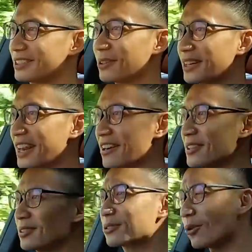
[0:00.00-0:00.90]
you're
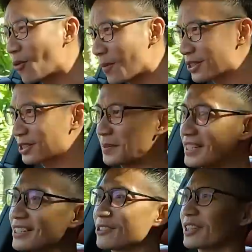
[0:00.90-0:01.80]
carrying so much
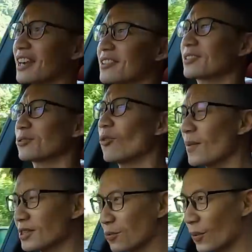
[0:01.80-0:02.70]
speed, you're carrying so
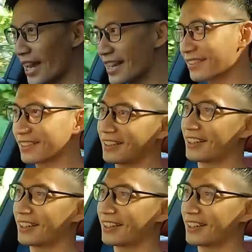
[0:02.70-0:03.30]
much weight. It